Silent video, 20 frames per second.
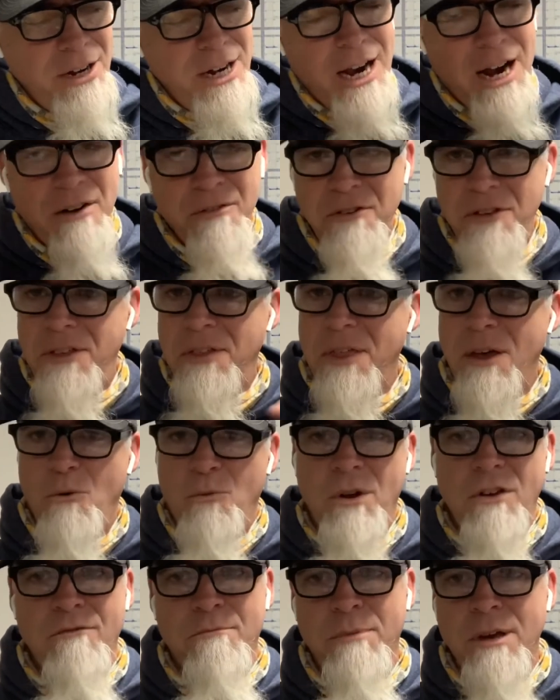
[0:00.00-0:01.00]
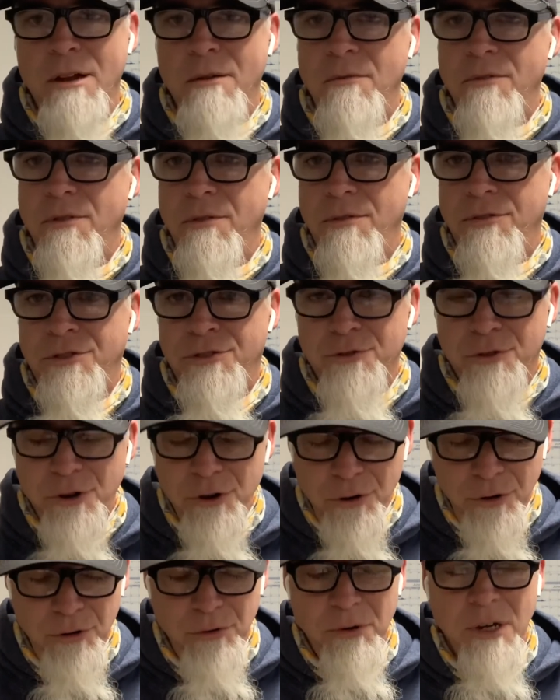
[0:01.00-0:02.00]
everything that we've been
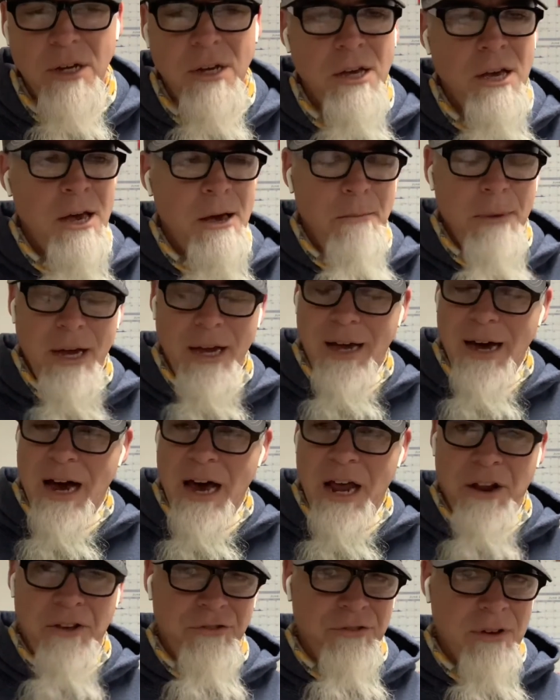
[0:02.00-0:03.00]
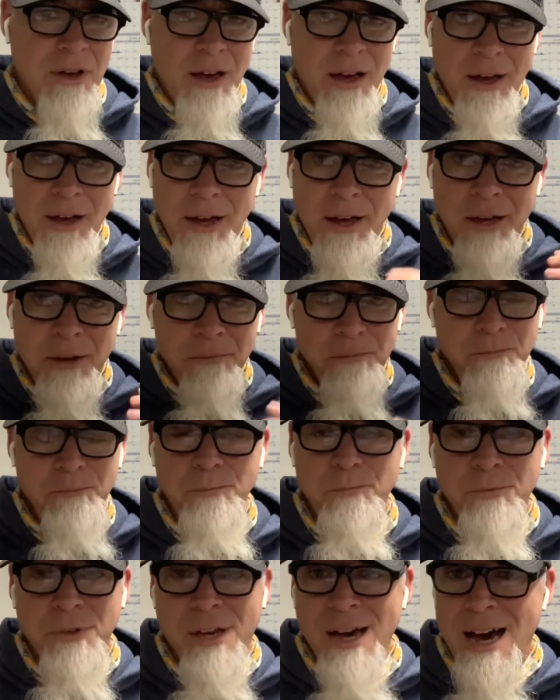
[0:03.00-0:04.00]
through, man, God has
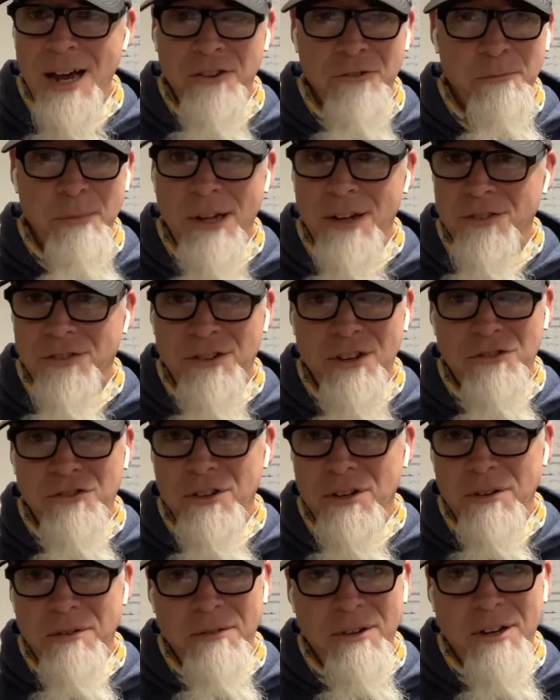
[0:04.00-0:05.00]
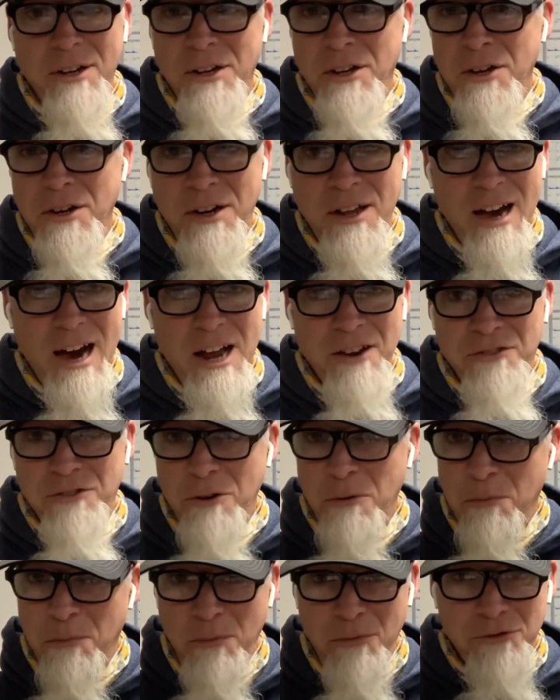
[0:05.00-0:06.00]
been such a good God.
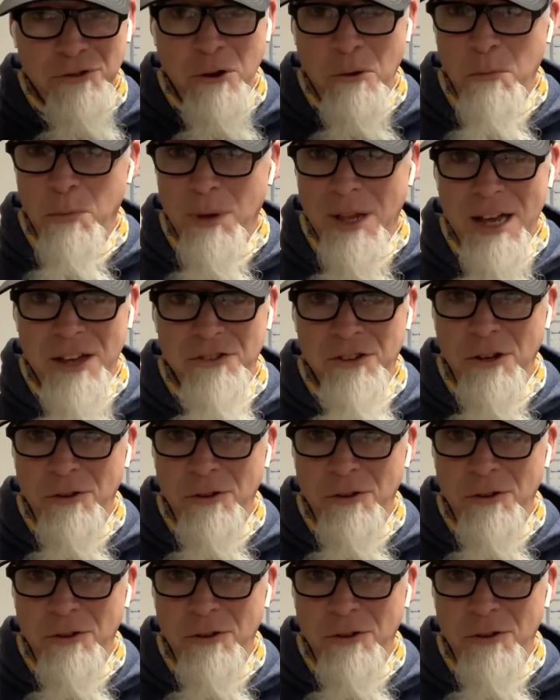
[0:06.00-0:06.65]
So blessed. He's